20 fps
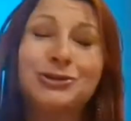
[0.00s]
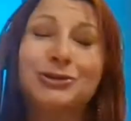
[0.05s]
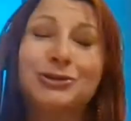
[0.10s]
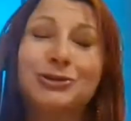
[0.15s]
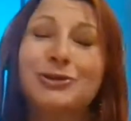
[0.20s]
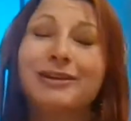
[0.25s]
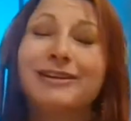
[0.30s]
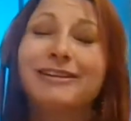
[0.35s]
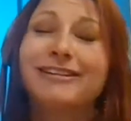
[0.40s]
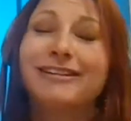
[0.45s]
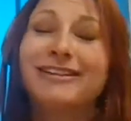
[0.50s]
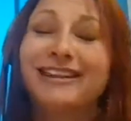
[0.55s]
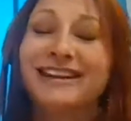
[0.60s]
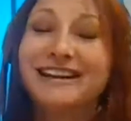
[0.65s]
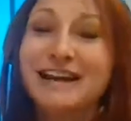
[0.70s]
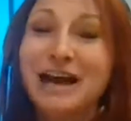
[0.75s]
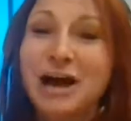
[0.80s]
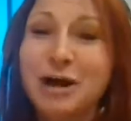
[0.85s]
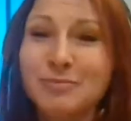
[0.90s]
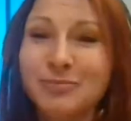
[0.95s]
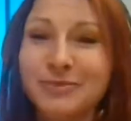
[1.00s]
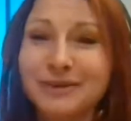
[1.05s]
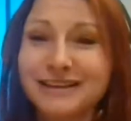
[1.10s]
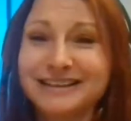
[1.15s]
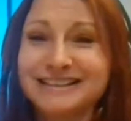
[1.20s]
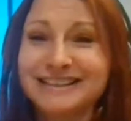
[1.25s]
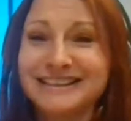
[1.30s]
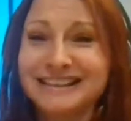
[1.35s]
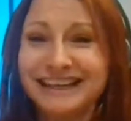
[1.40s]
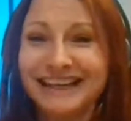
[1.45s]
to the
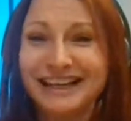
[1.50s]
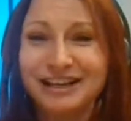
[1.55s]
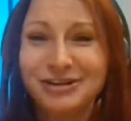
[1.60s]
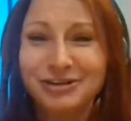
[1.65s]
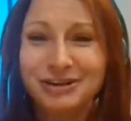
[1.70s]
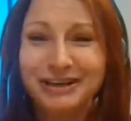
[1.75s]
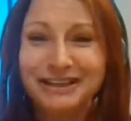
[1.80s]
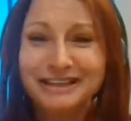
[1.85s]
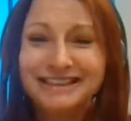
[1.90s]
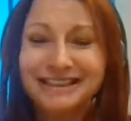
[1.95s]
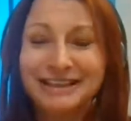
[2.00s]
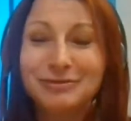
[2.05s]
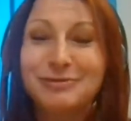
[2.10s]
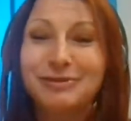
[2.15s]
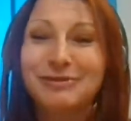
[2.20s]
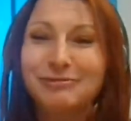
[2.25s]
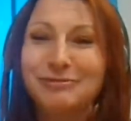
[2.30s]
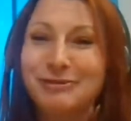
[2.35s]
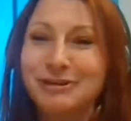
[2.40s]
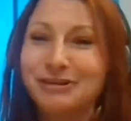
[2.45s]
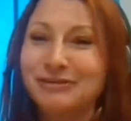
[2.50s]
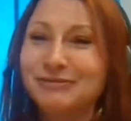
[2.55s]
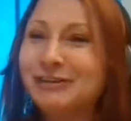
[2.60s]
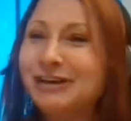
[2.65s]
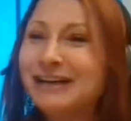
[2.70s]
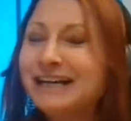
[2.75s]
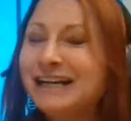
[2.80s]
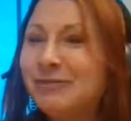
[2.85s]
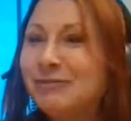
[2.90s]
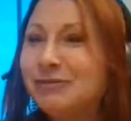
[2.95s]
numbers increasing.
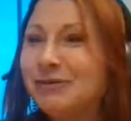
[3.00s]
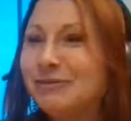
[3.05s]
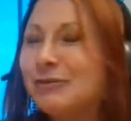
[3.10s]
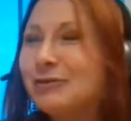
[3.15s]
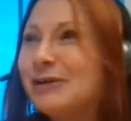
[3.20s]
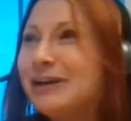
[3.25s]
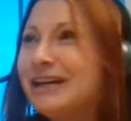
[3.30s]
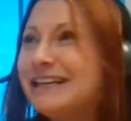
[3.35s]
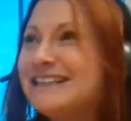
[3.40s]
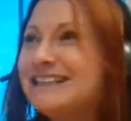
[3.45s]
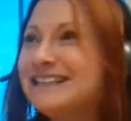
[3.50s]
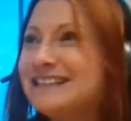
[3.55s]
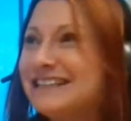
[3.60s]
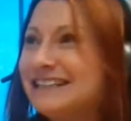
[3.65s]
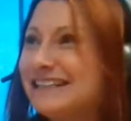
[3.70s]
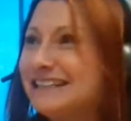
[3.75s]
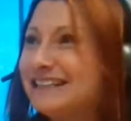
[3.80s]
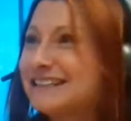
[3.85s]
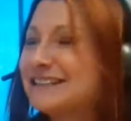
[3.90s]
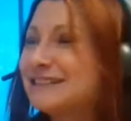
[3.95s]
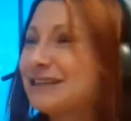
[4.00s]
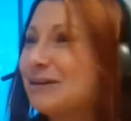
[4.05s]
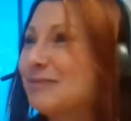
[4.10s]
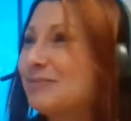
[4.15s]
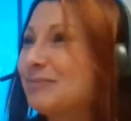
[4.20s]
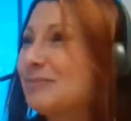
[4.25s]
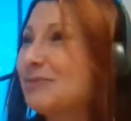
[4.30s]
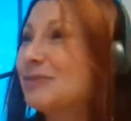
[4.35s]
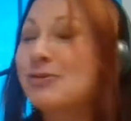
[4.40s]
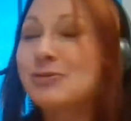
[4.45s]
We've already seen
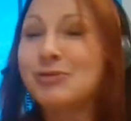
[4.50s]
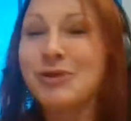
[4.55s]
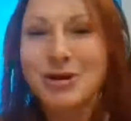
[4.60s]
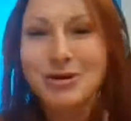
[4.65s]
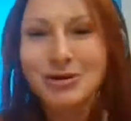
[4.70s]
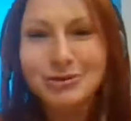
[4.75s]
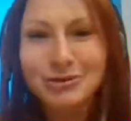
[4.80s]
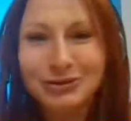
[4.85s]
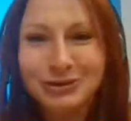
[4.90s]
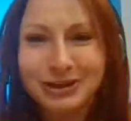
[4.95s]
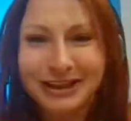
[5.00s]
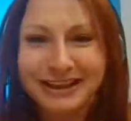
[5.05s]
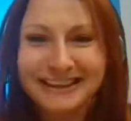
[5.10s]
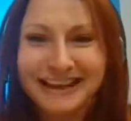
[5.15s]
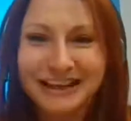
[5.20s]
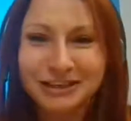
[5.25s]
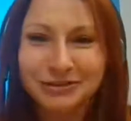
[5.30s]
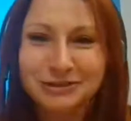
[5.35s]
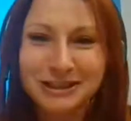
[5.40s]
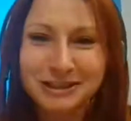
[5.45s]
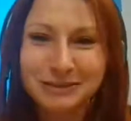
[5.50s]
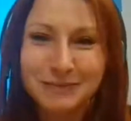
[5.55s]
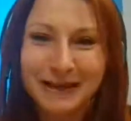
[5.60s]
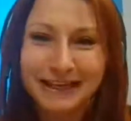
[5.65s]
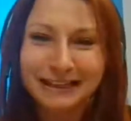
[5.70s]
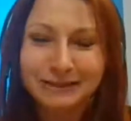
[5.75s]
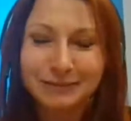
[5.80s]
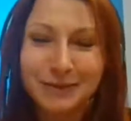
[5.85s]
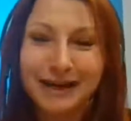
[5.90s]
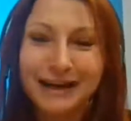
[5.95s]
some growth in that
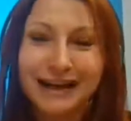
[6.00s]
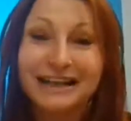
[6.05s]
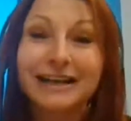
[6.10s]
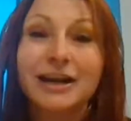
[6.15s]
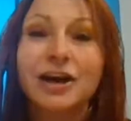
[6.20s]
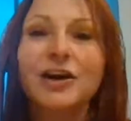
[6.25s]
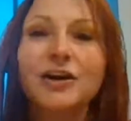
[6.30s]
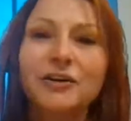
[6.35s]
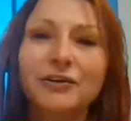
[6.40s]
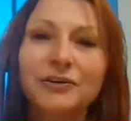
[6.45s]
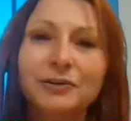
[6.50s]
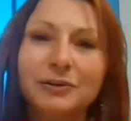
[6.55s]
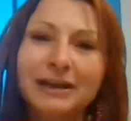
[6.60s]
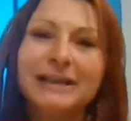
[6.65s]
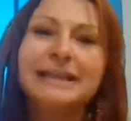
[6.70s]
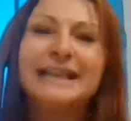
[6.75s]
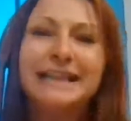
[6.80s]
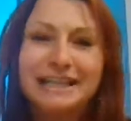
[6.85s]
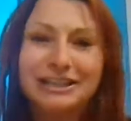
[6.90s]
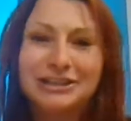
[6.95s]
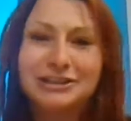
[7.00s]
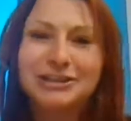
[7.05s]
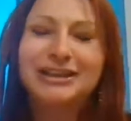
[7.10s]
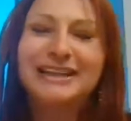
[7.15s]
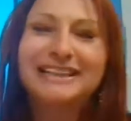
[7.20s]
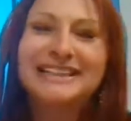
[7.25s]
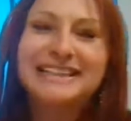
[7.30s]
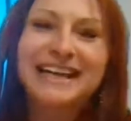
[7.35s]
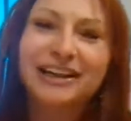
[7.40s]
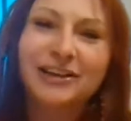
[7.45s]
respect, but I know it's going
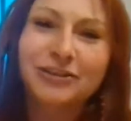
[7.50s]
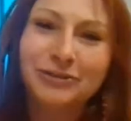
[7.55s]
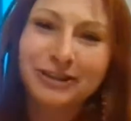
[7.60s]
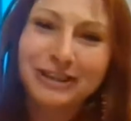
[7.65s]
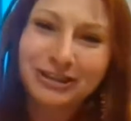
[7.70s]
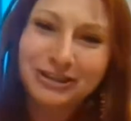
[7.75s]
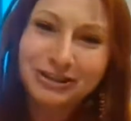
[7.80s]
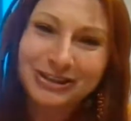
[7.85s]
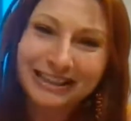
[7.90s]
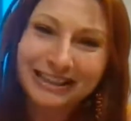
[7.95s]
to take 3 to